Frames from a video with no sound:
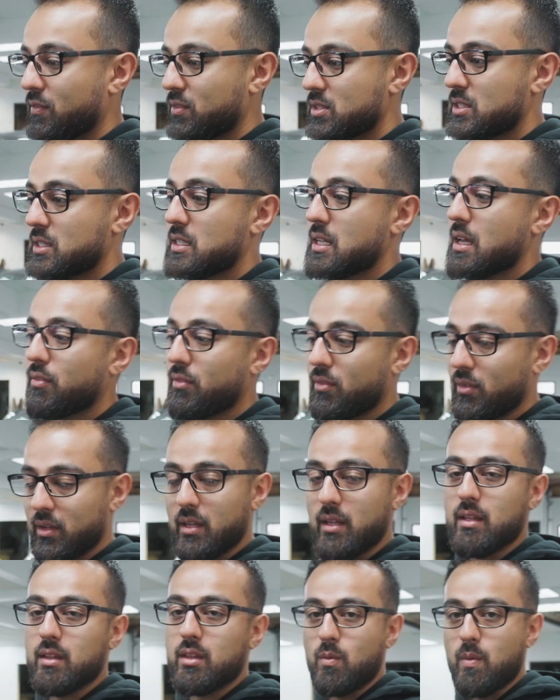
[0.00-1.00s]
is
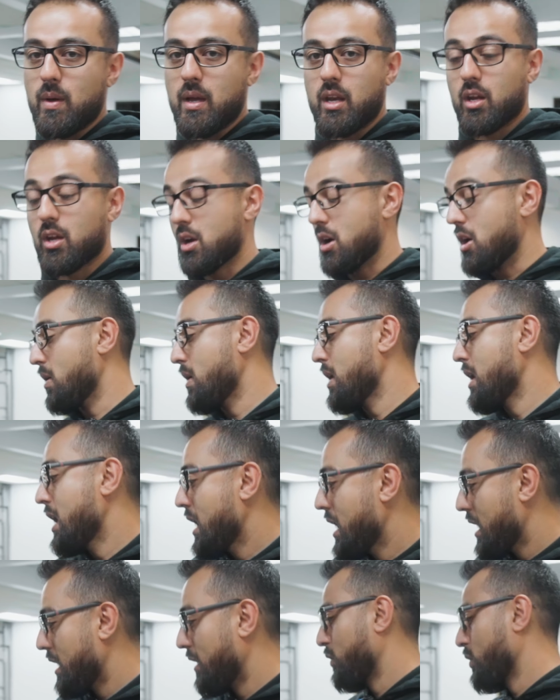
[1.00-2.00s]
definitely the way to go.
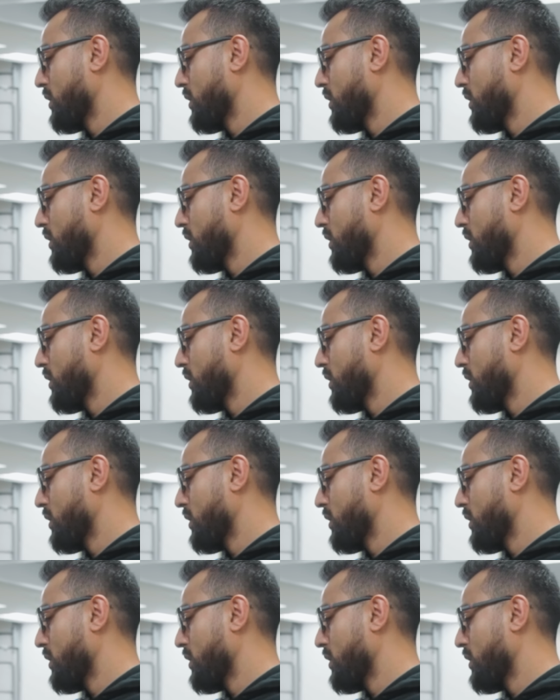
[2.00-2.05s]
If you